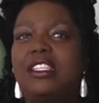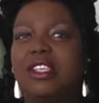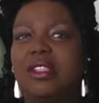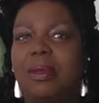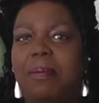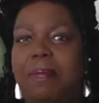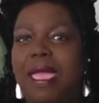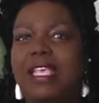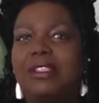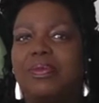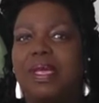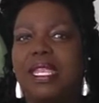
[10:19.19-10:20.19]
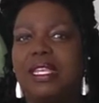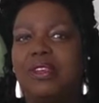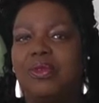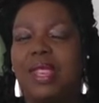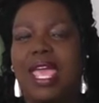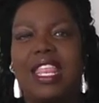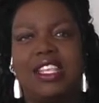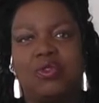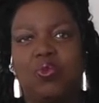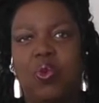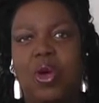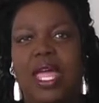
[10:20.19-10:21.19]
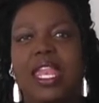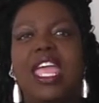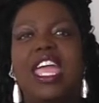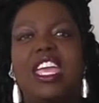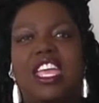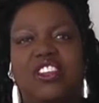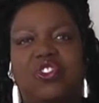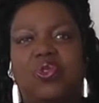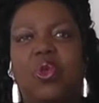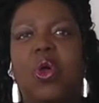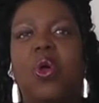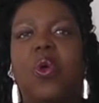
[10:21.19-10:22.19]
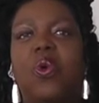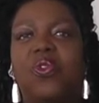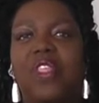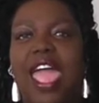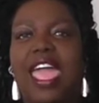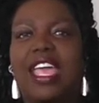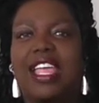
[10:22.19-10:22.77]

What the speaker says: So the best way to do that is, one, control that